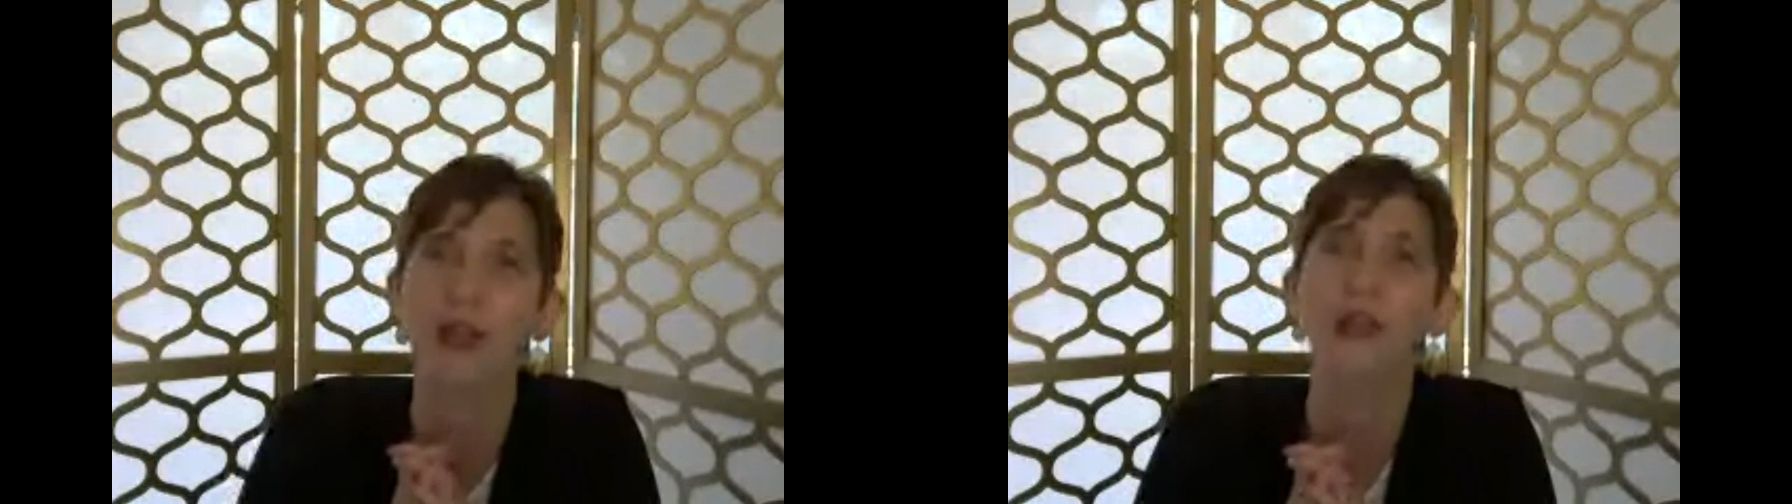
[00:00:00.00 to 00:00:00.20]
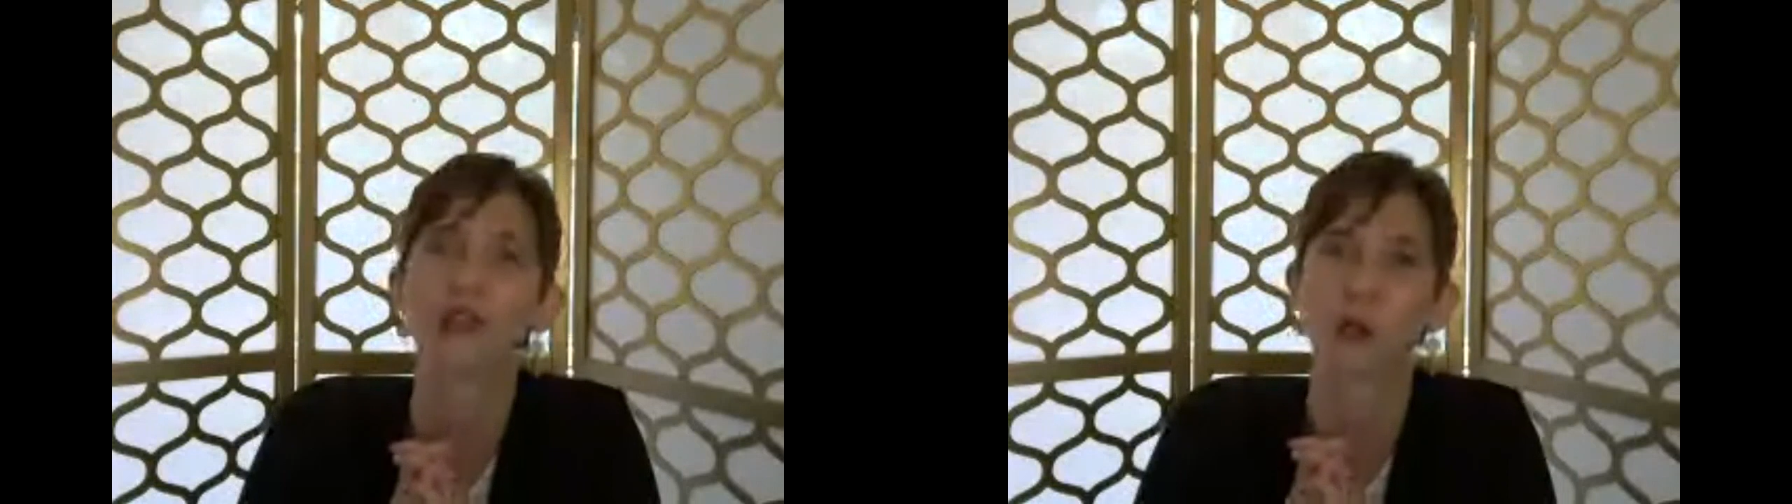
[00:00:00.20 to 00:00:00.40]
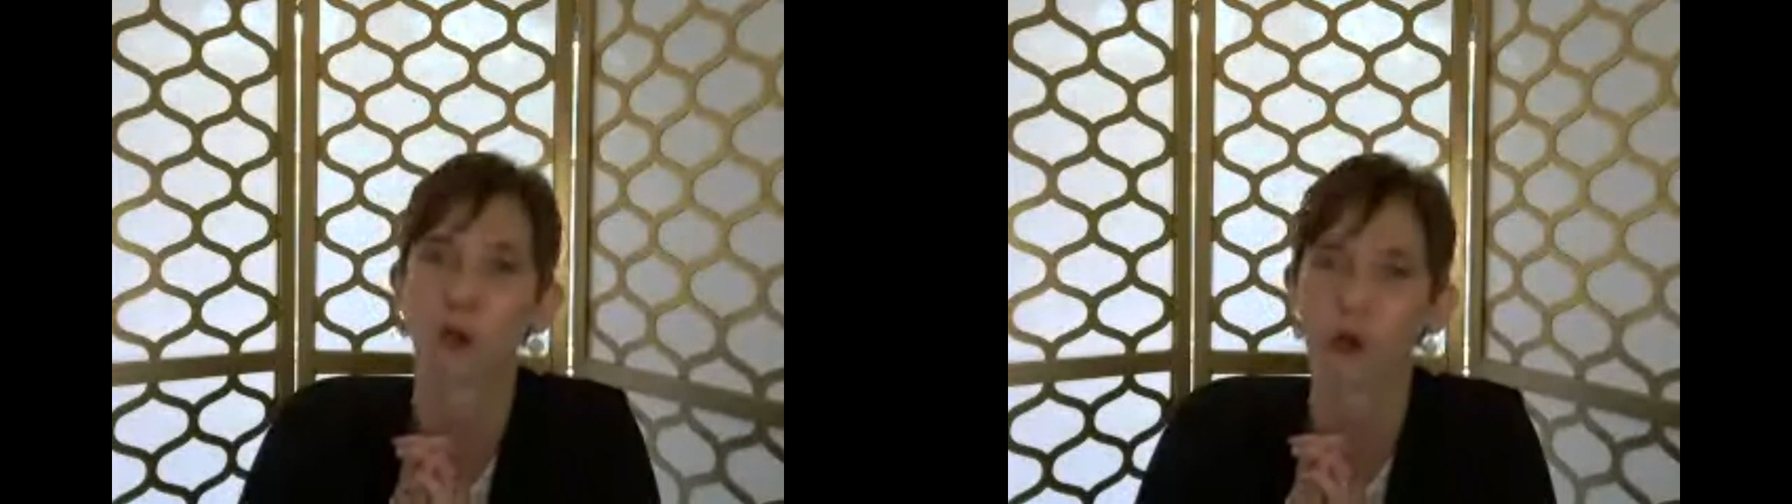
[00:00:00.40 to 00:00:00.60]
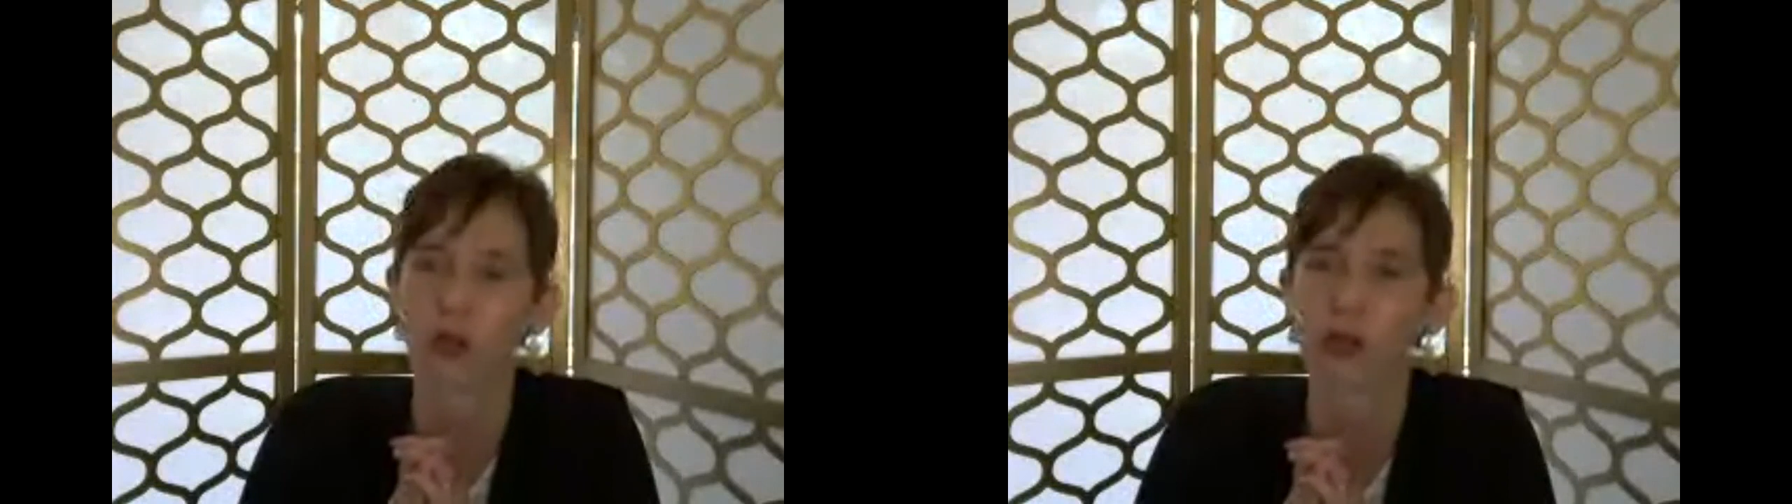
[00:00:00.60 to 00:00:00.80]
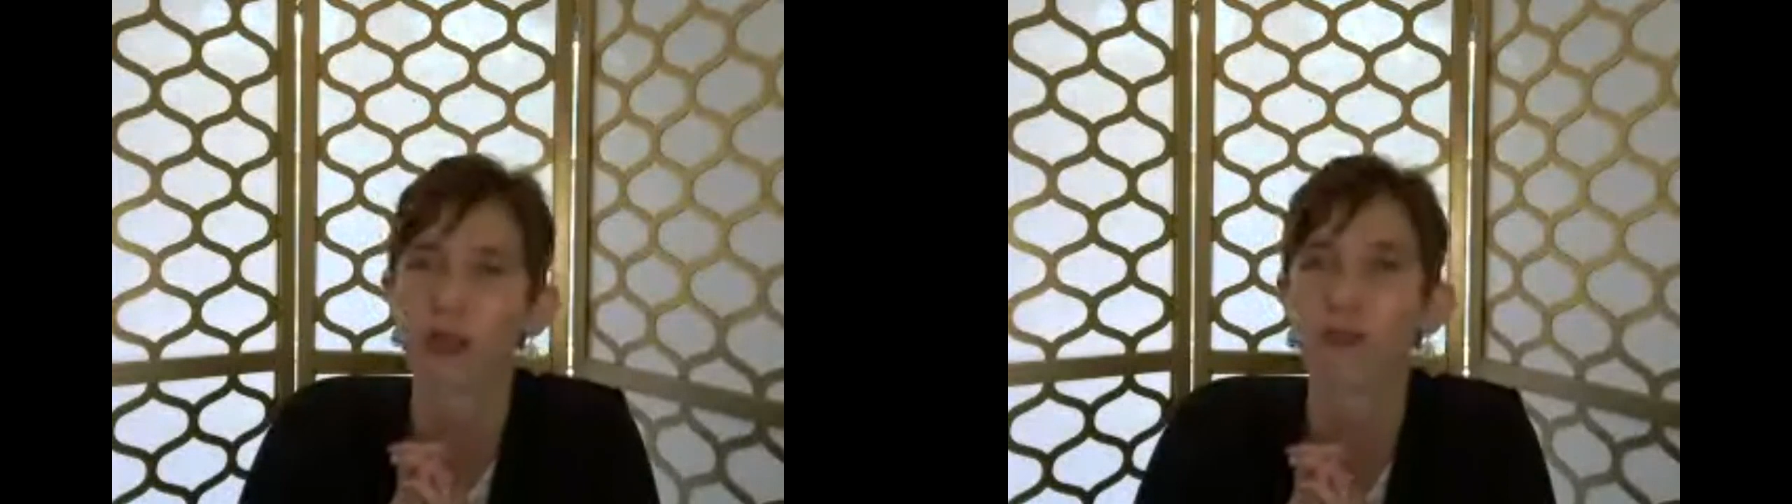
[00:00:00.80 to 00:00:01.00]
So what we're
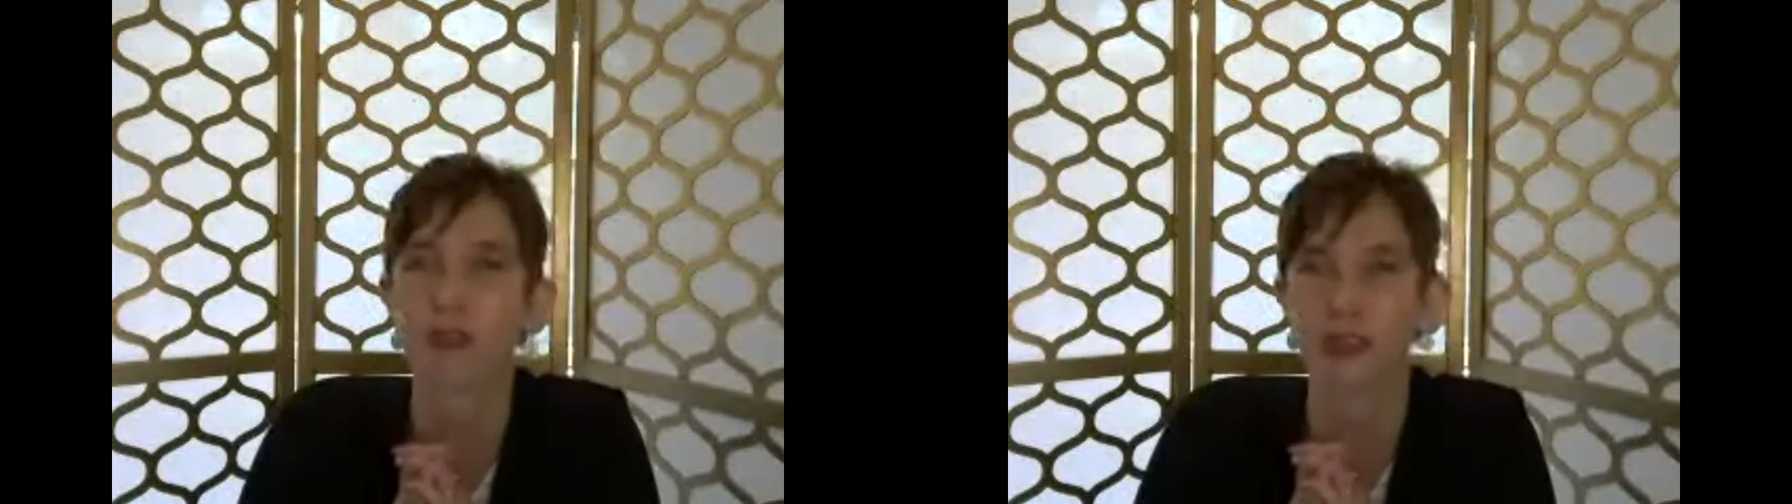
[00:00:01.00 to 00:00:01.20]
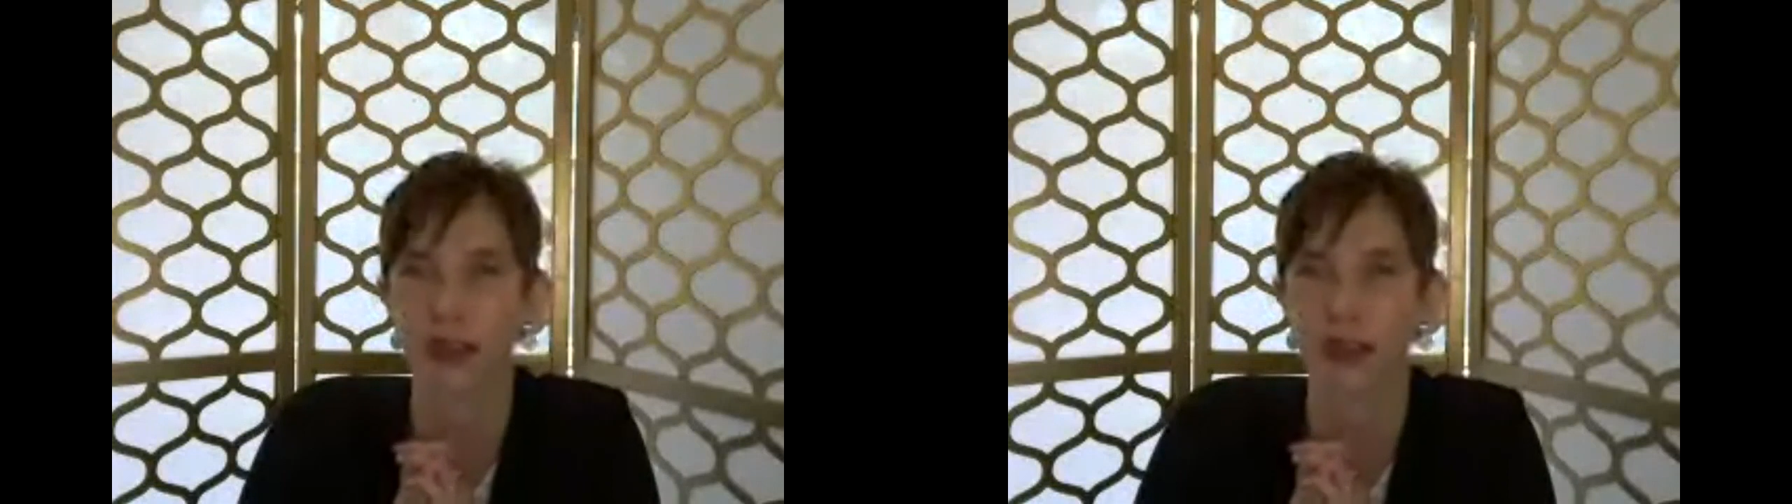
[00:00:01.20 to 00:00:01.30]
looking for is